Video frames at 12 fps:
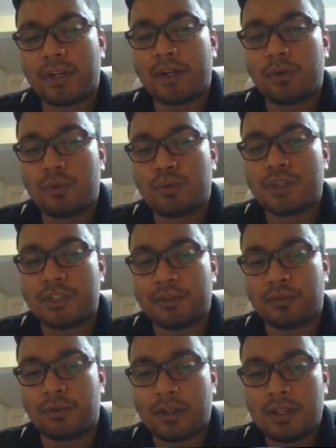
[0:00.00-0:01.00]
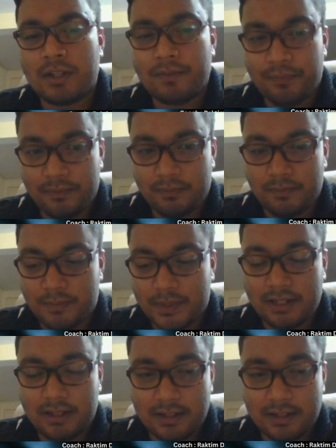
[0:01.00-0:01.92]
Okay, rook to g4, but